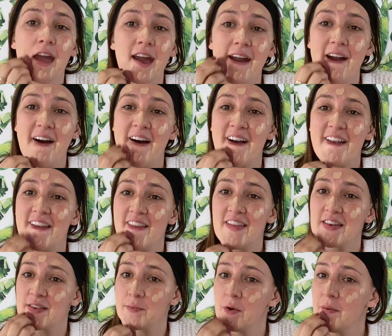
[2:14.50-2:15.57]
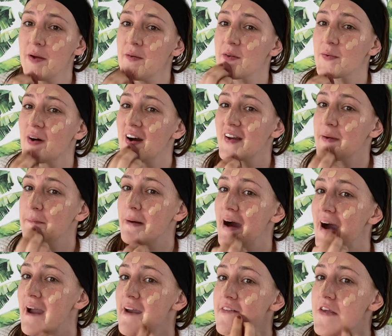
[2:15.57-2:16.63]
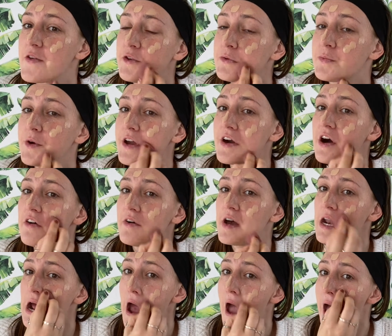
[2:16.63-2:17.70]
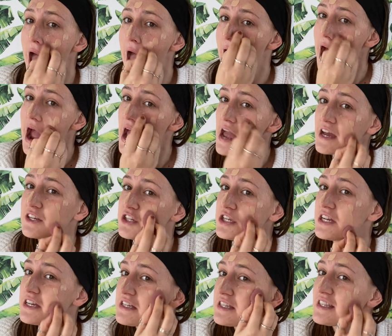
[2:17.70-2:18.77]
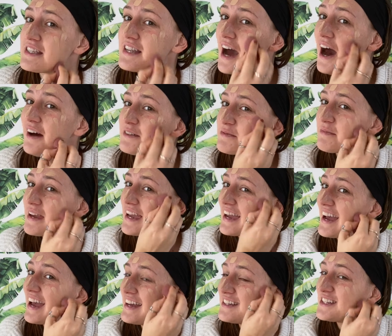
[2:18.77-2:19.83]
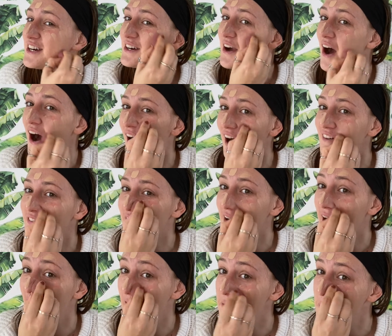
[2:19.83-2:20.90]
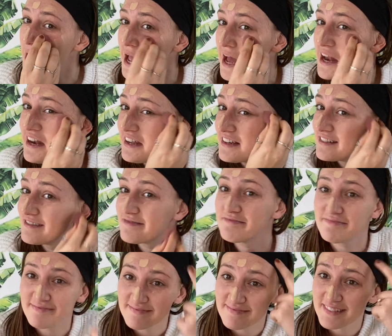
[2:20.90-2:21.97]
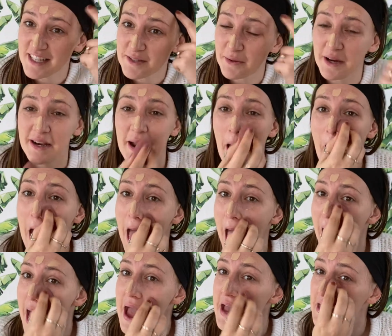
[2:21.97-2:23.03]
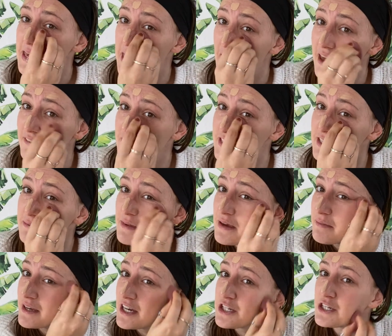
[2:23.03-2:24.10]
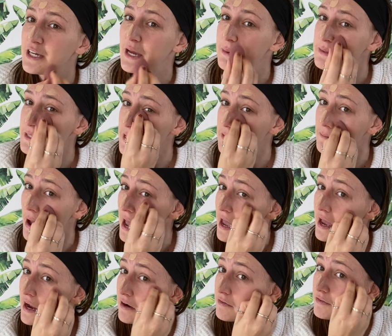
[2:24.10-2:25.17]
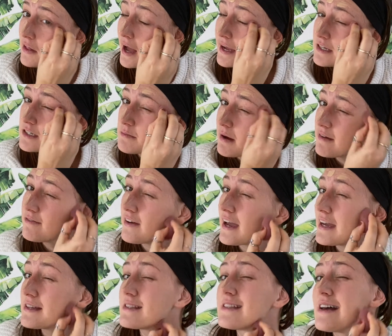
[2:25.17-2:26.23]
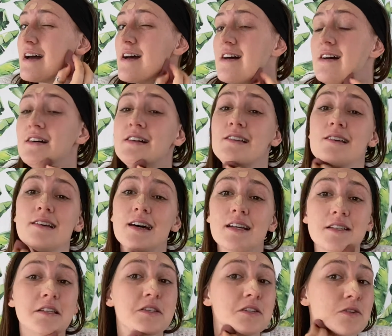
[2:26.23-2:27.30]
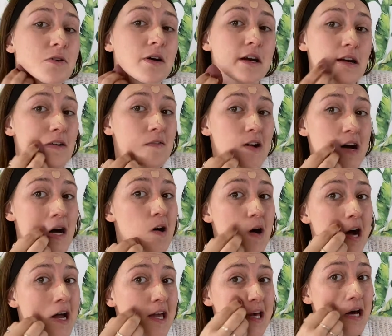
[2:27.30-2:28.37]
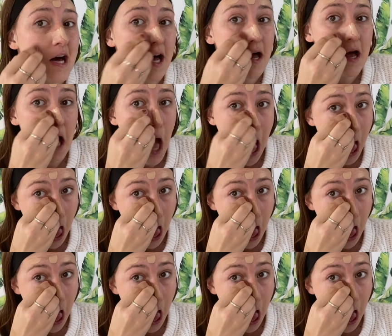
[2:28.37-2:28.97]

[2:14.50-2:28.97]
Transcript: and this woman was walking by, this was pre-COVID, and she stopped me and took off her headband, this one, and gave it to me because she kept seeing my hair fly into my face. So that is the story of how I got